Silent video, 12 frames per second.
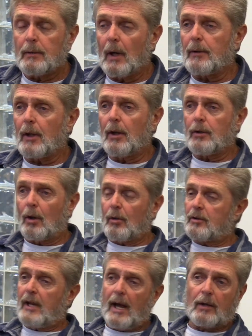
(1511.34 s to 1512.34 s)

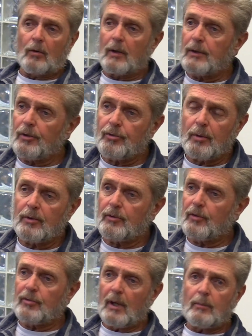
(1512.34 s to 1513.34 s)
The tackle industry is
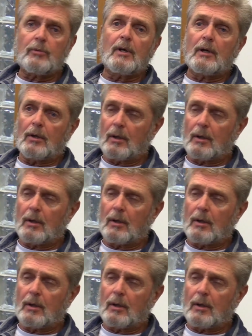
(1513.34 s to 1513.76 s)
the same thing.